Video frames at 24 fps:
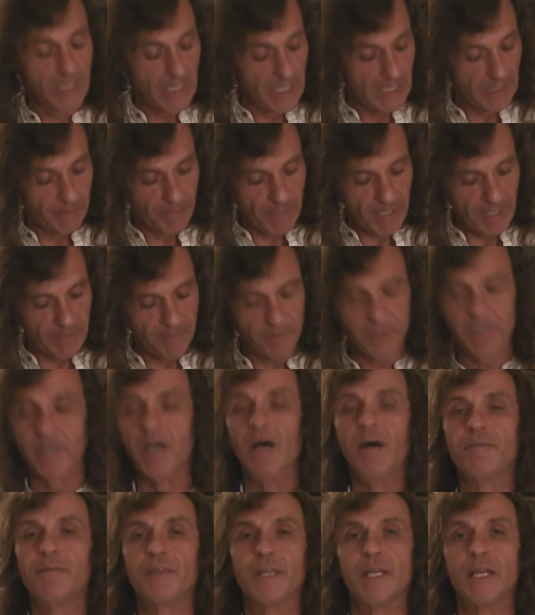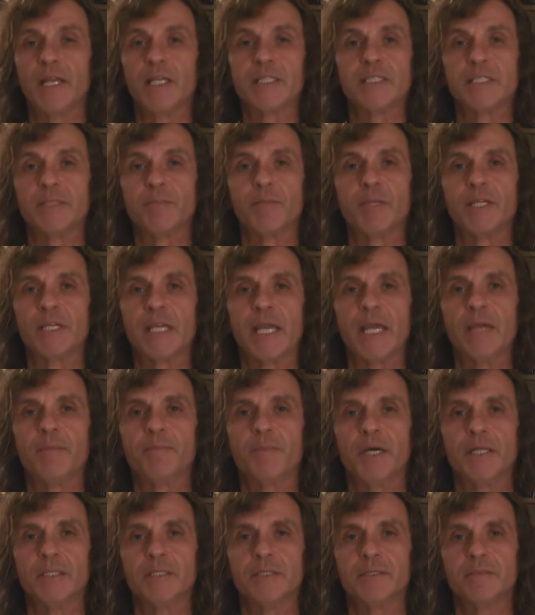And I may have a cuff that I simply can't
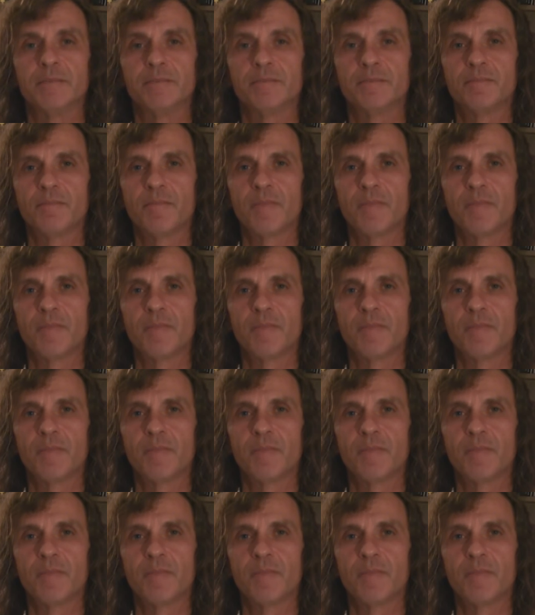button.